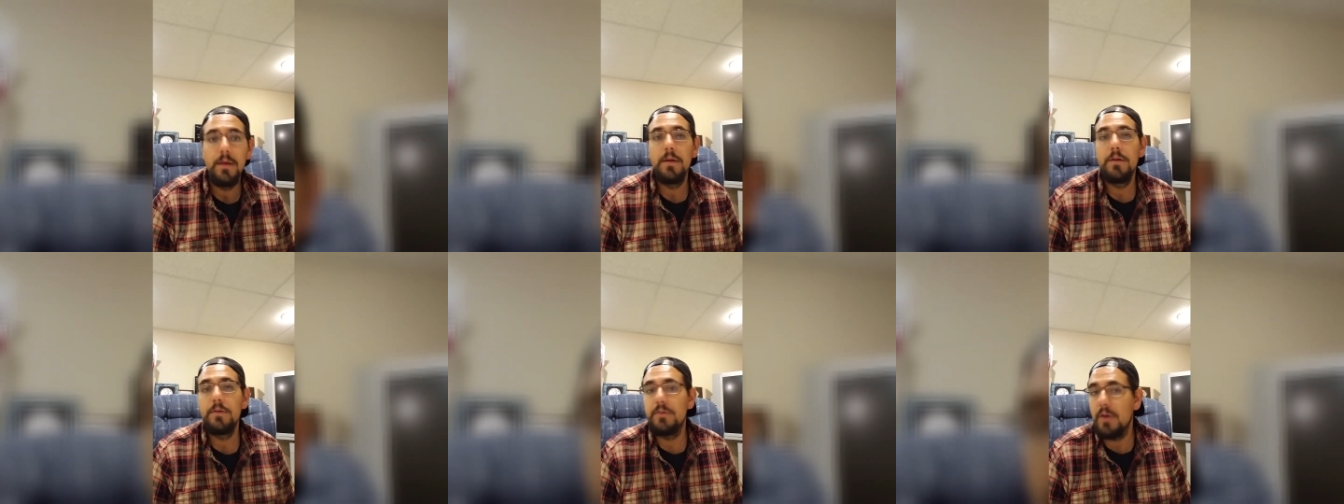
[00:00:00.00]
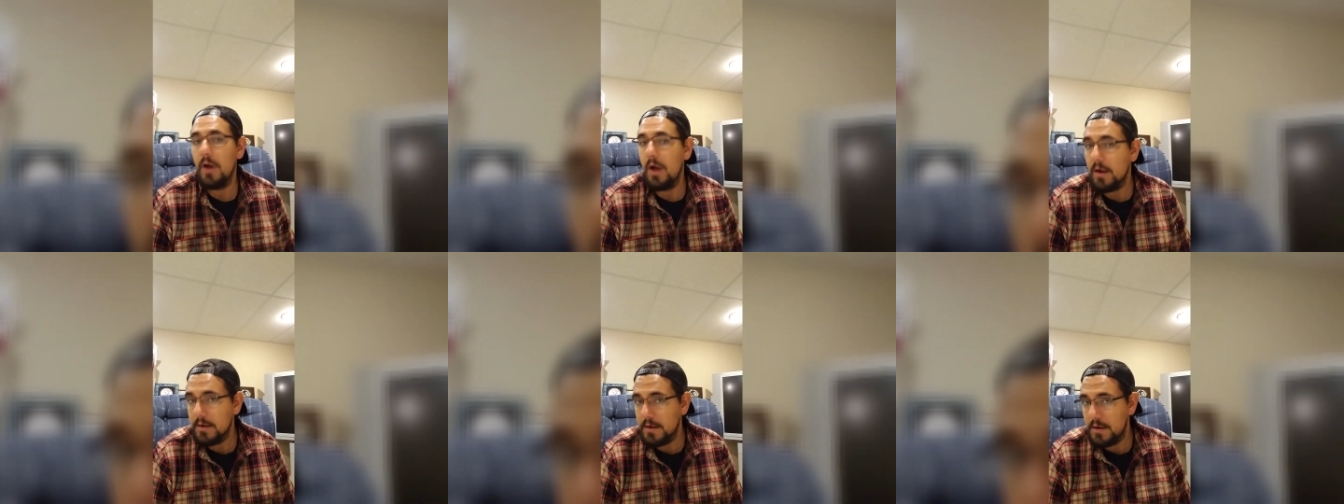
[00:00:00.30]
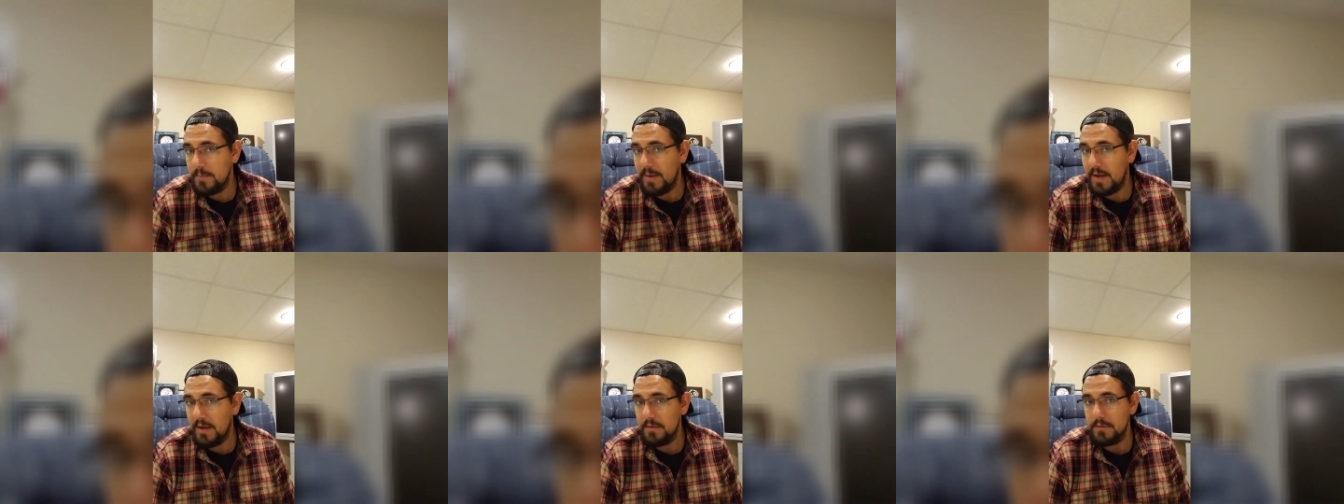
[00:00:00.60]
talking
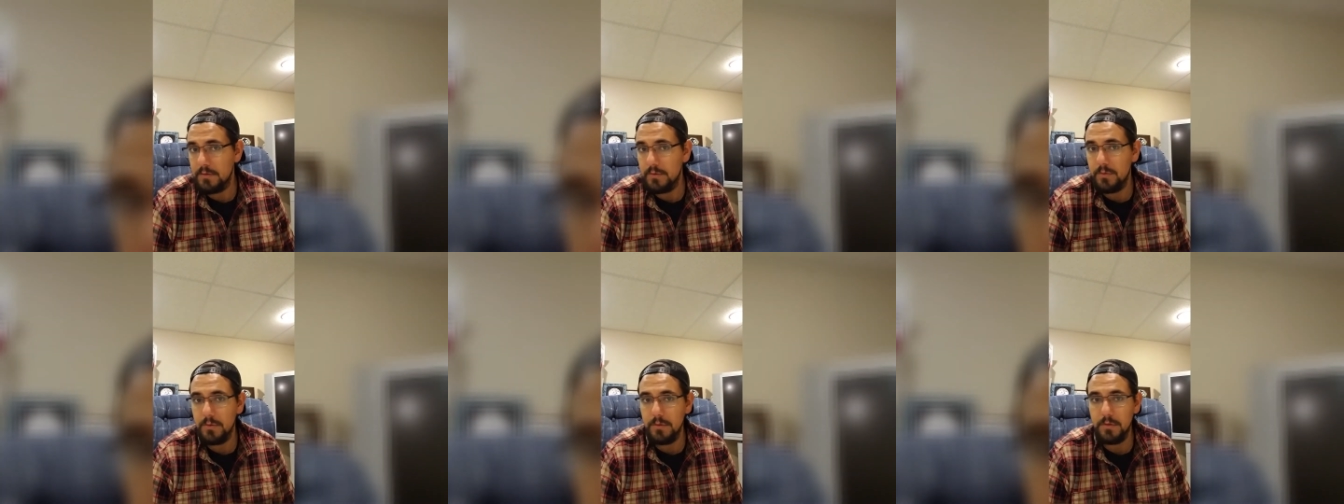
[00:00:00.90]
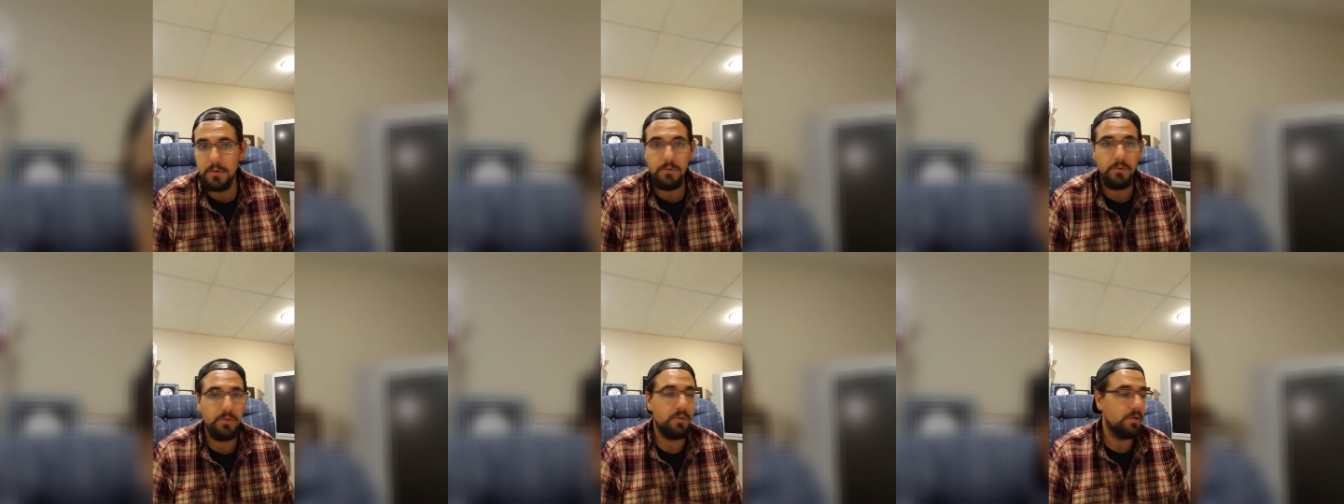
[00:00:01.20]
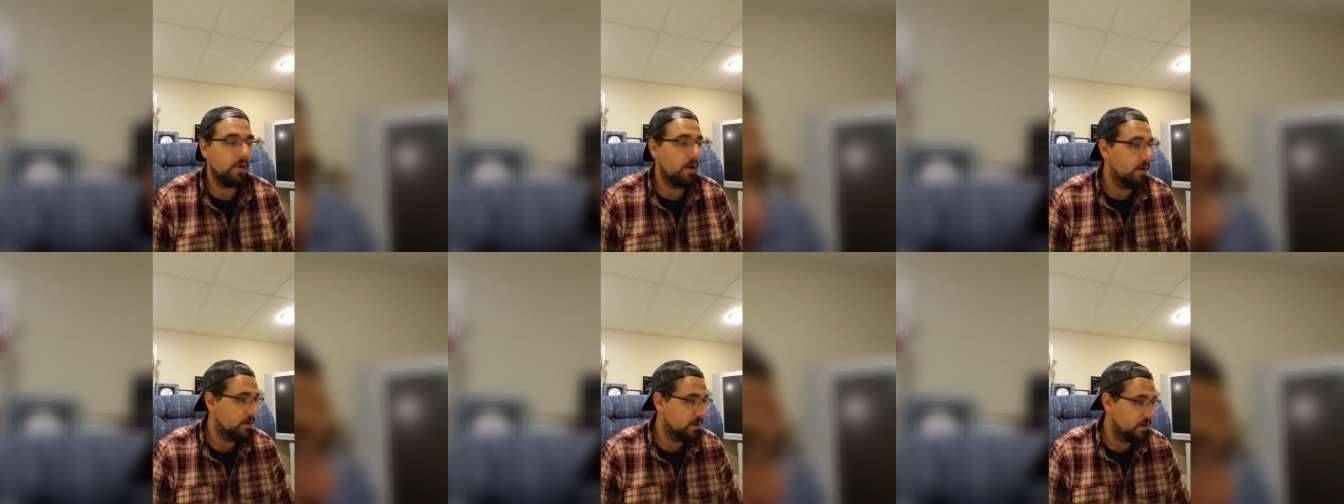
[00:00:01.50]
about lures,
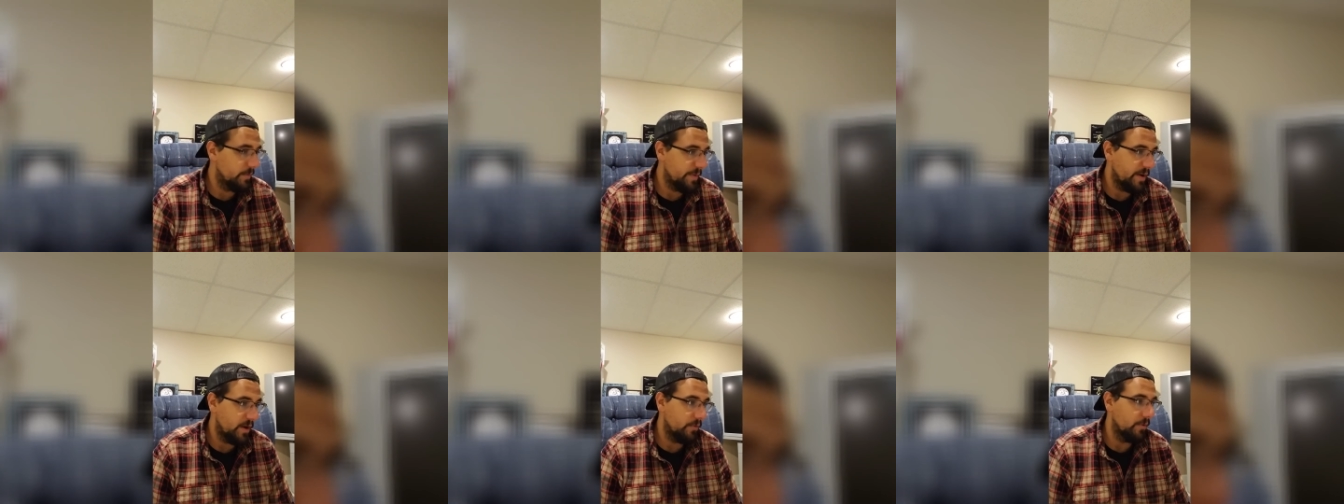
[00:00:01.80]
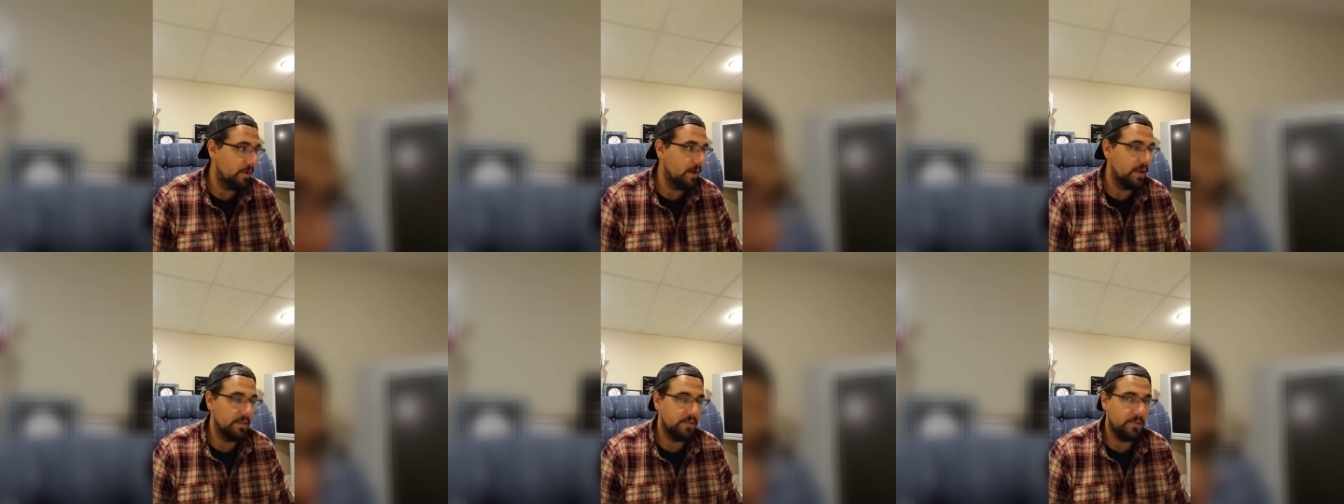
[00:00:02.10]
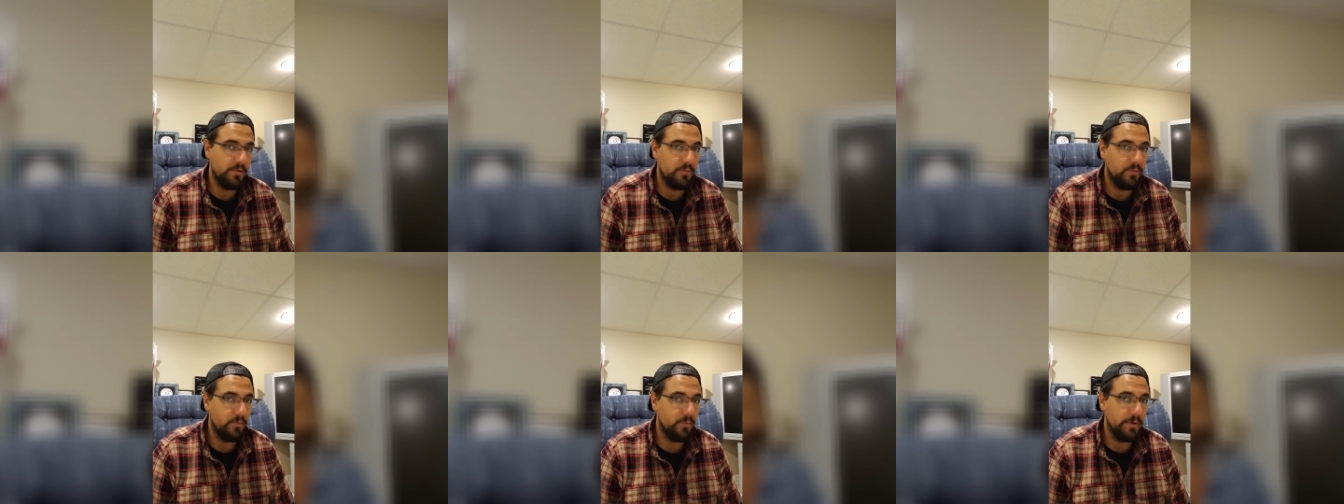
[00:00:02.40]
talking about rods
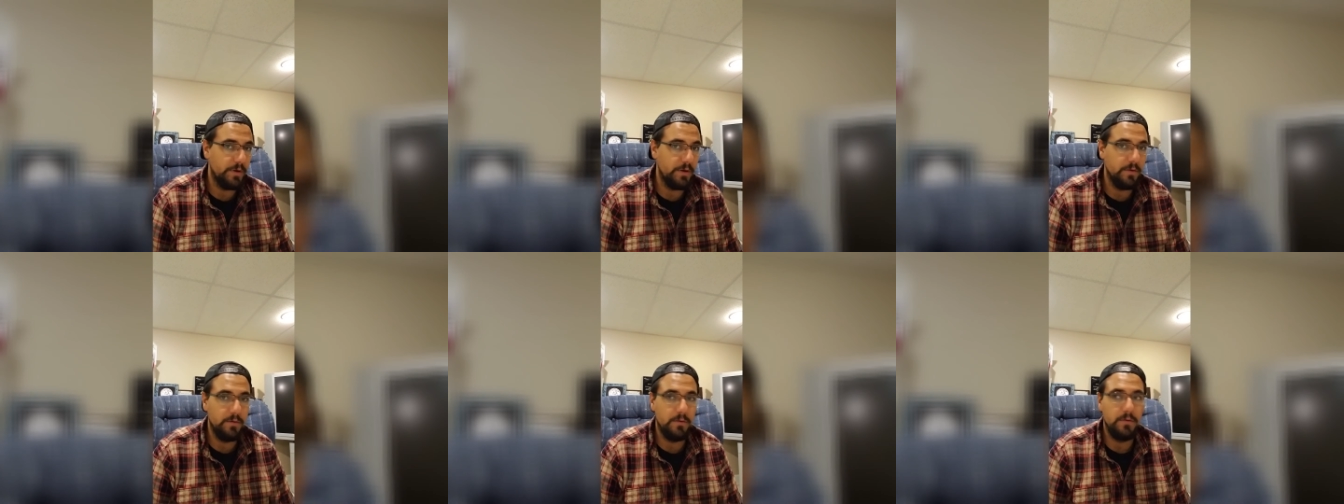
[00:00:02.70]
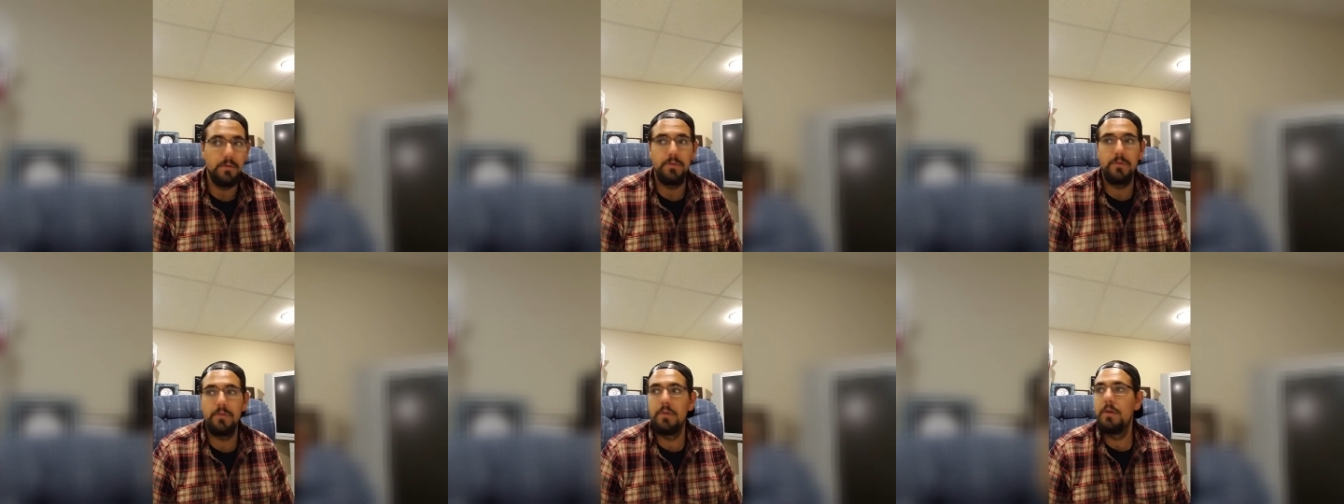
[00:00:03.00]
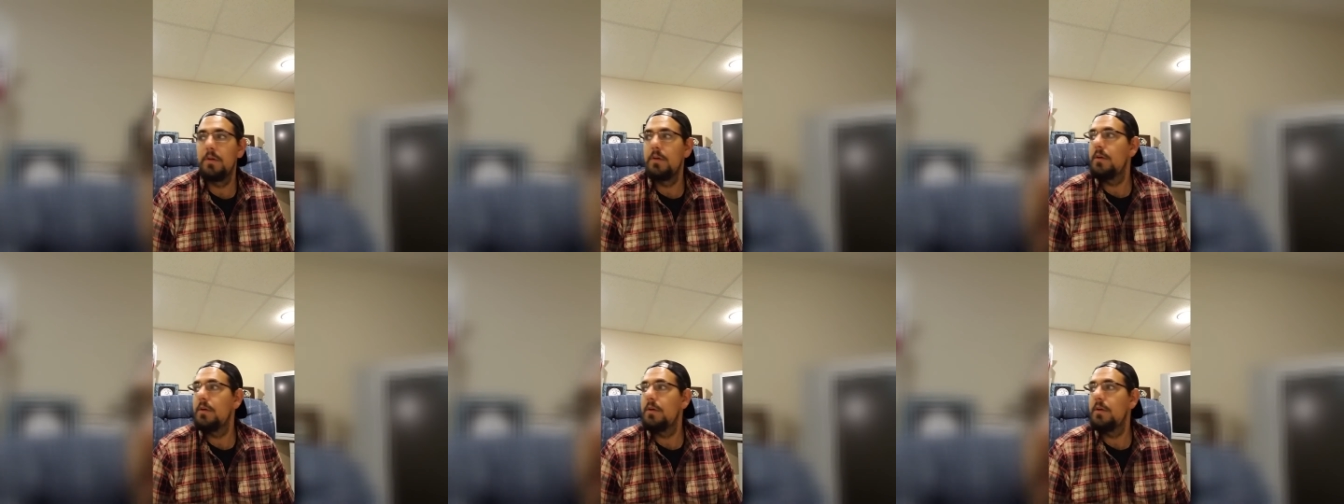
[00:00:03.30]
and reels,